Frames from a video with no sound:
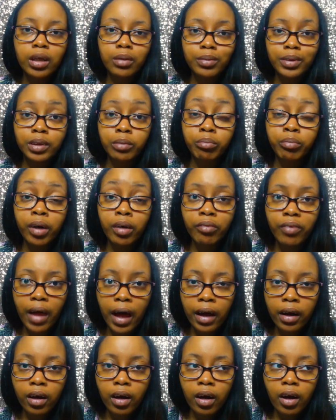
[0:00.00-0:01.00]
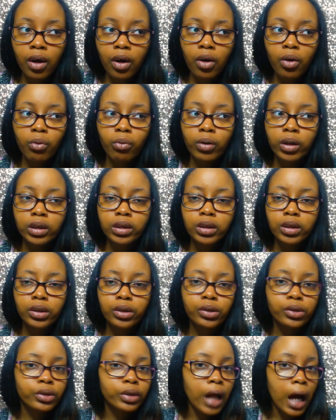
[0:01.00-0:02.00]
he was above that, which
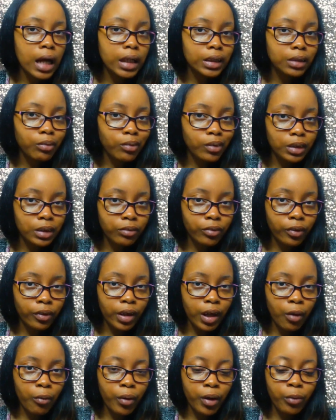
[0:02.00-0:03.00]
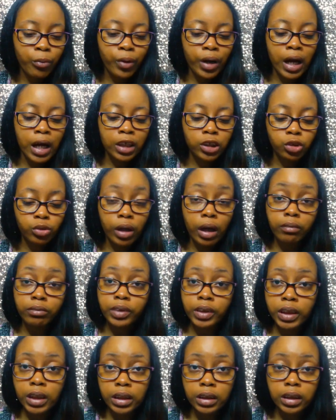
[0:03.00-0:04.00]
you're not supposed to feel that way. Whereas you
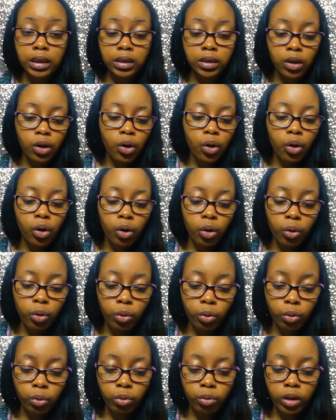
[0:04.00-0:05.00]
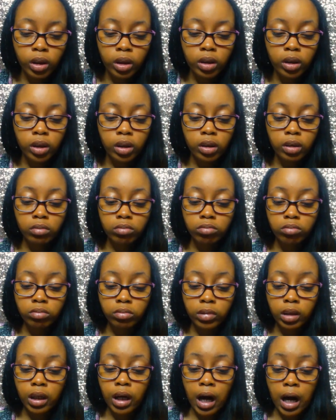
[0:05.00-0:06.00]
have Jesus, who,
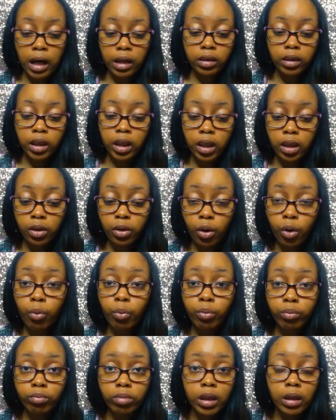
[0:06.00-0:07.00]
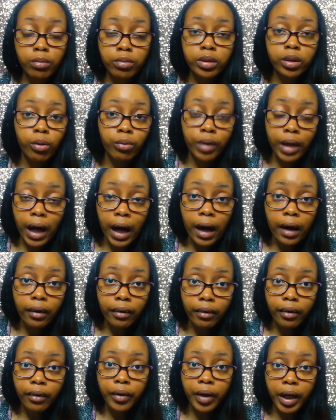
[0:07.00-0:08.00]
God, he knew he was going to die,
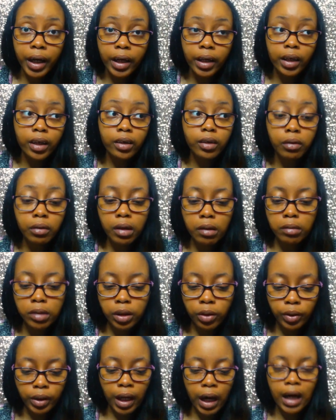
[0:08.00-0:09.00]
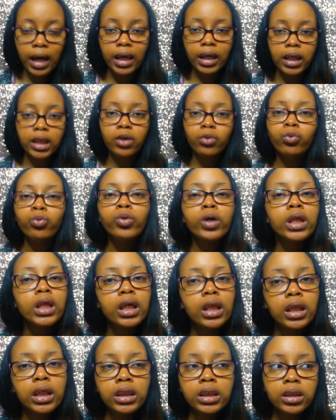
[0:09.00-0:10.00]
okay? He knew he was going to die, and he
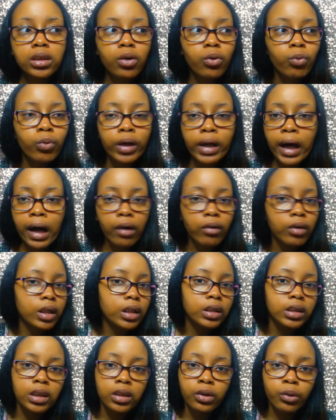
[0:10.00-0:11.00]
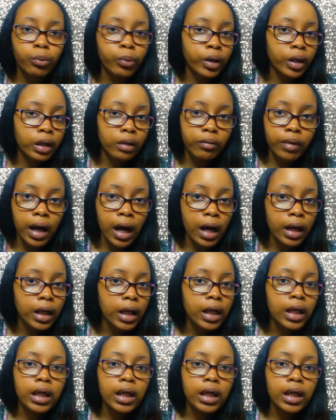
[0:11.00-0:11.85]
willingly still went out and did the work of God.